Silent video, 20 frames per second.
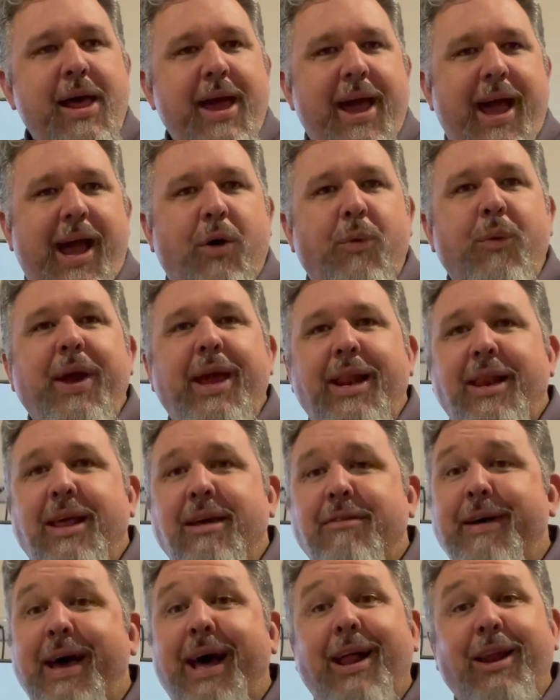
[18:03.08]
how we
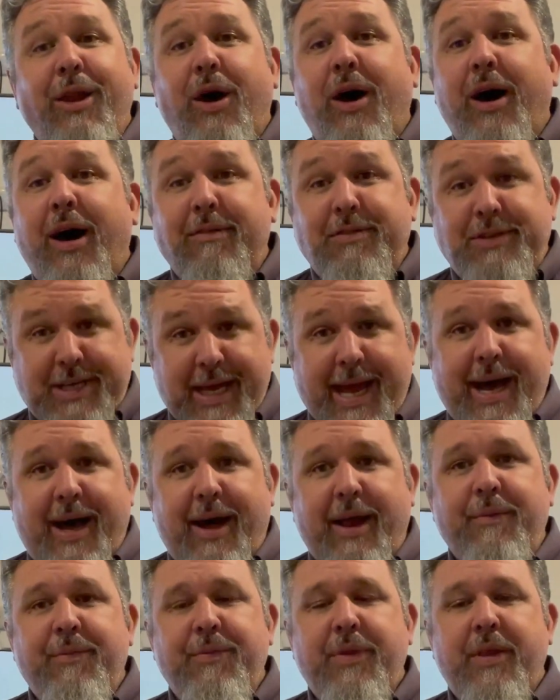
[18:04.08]
live our lives
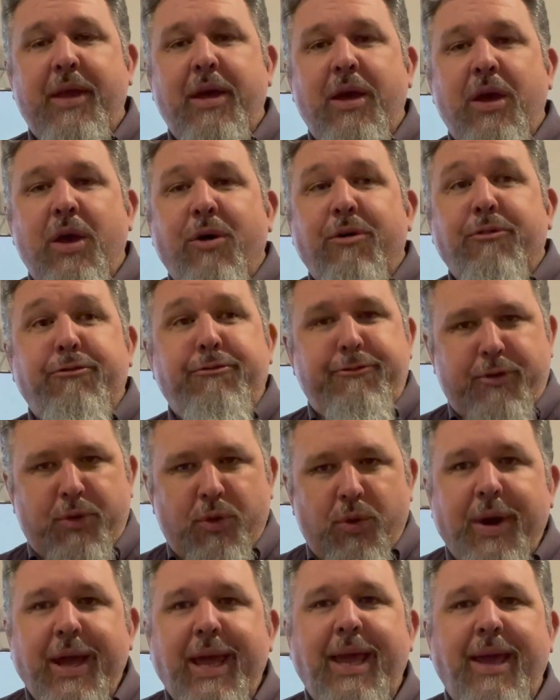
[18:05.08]
out
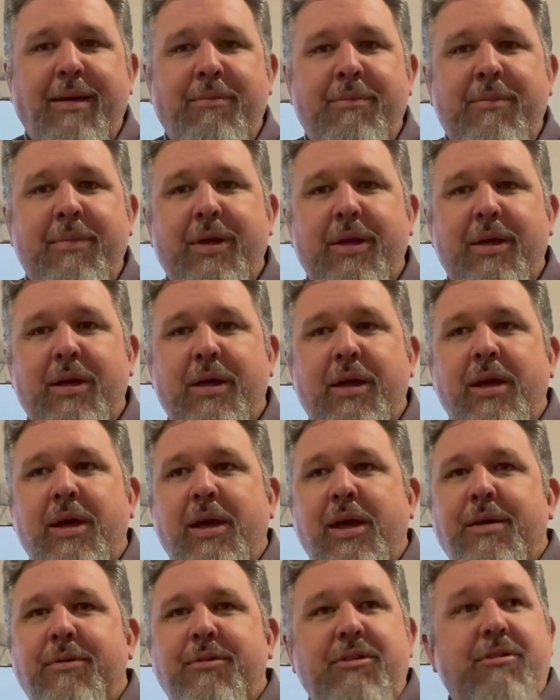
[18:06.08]
for him,
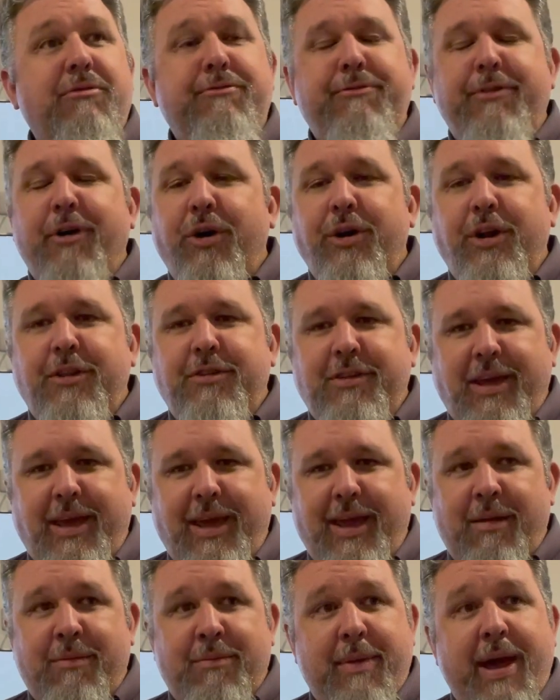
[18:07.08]
devoted to
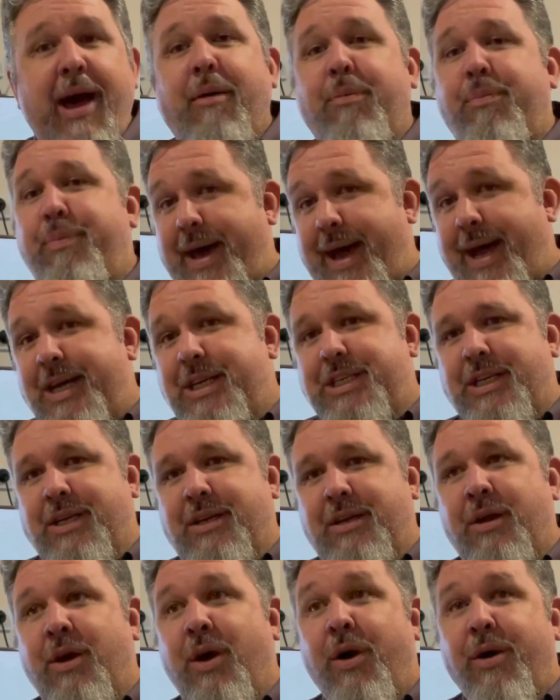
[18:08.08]
him, our
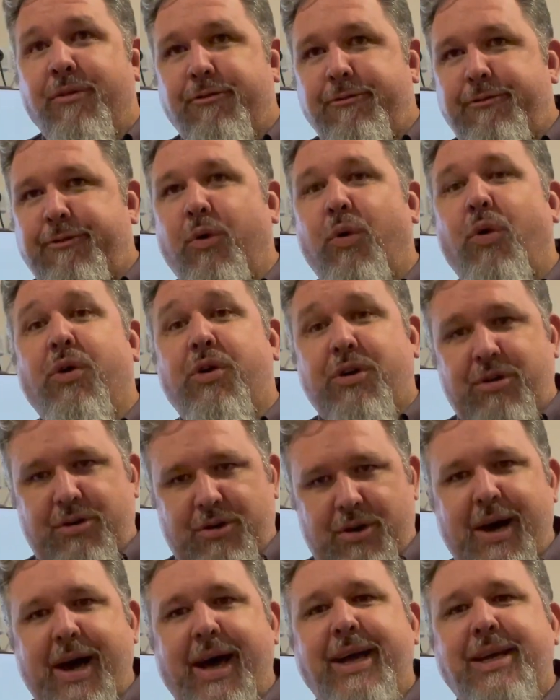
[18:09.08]
passion for
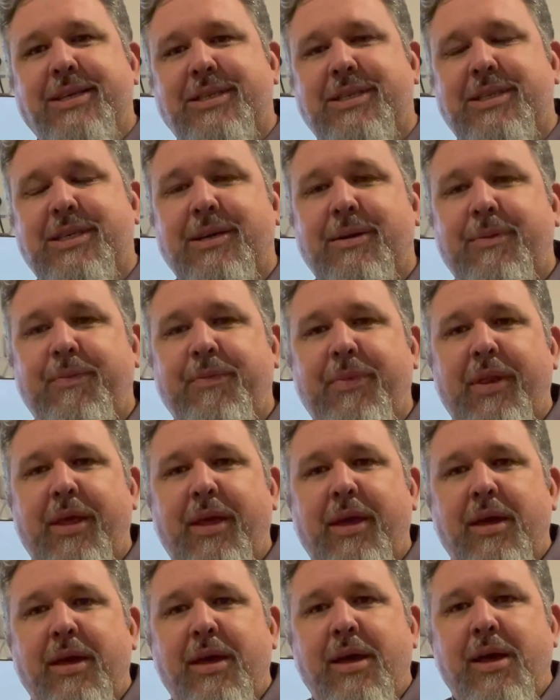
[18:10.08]
Christ.
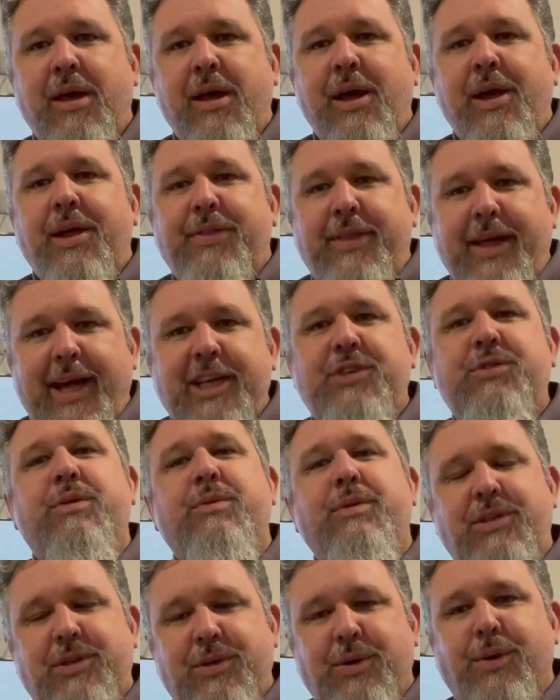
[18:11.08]
That's what
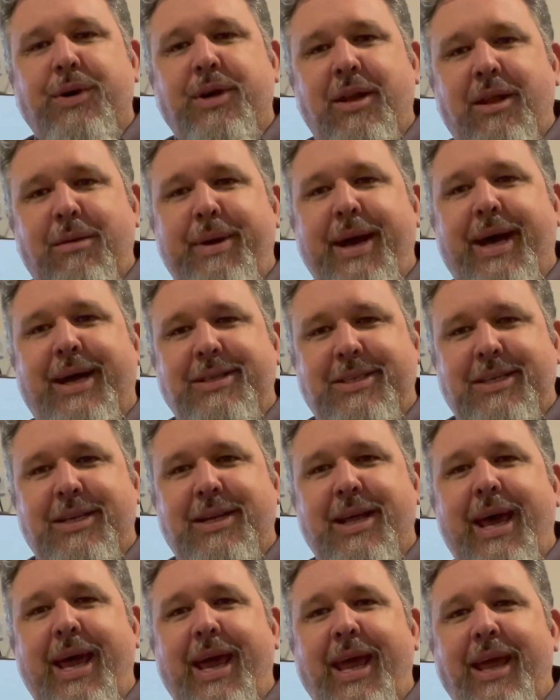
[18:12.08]
we're talking about
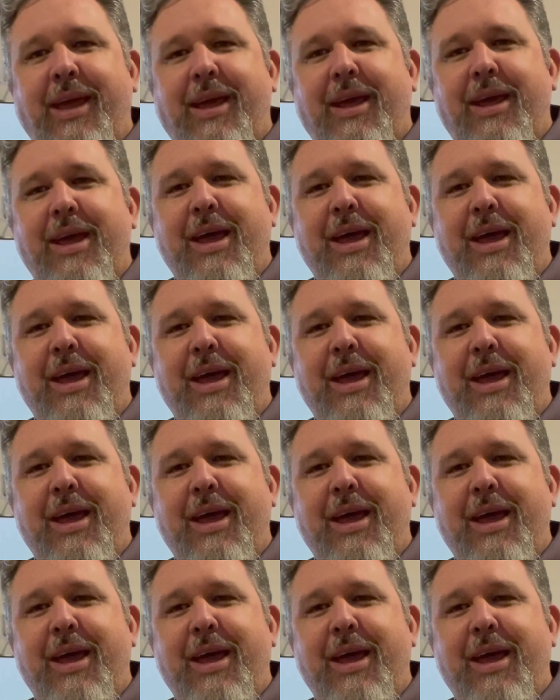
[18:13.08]
today,